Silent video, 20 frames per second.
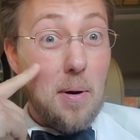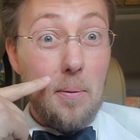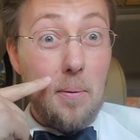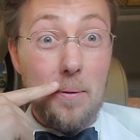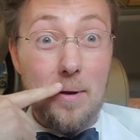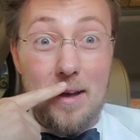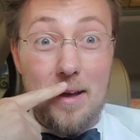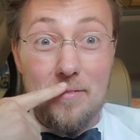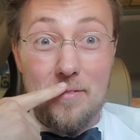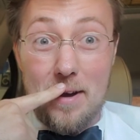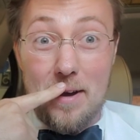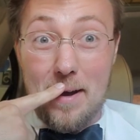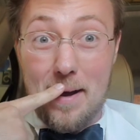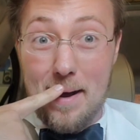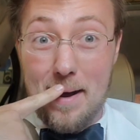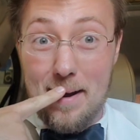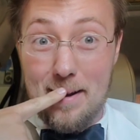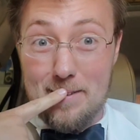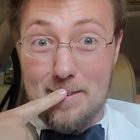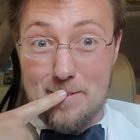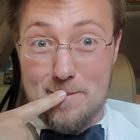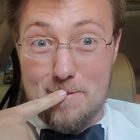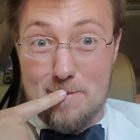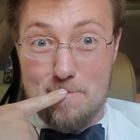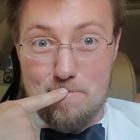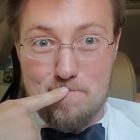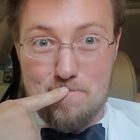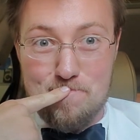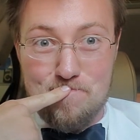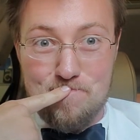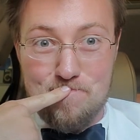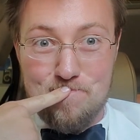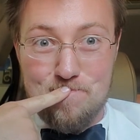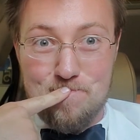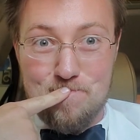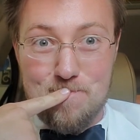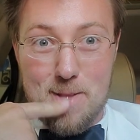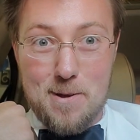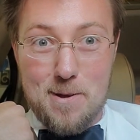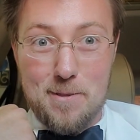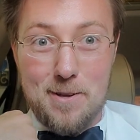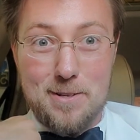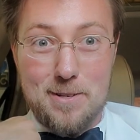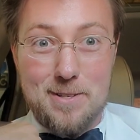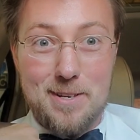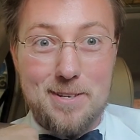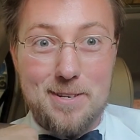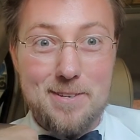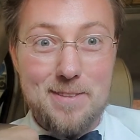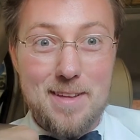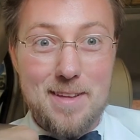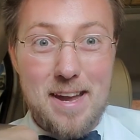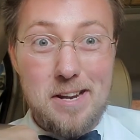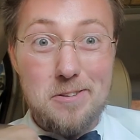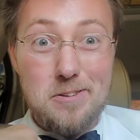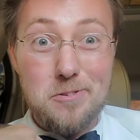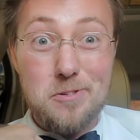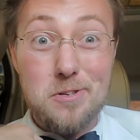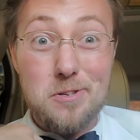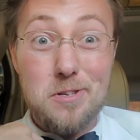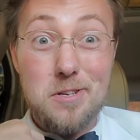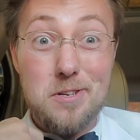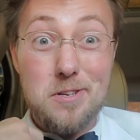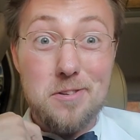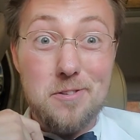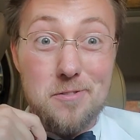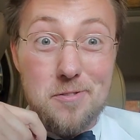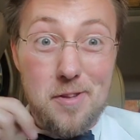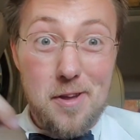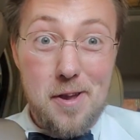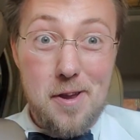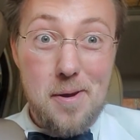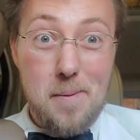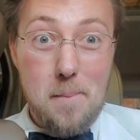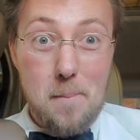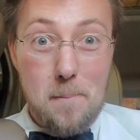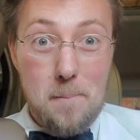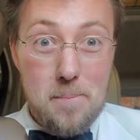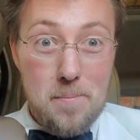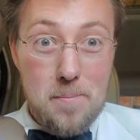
pulled off a heist. Let's get to that cheese then.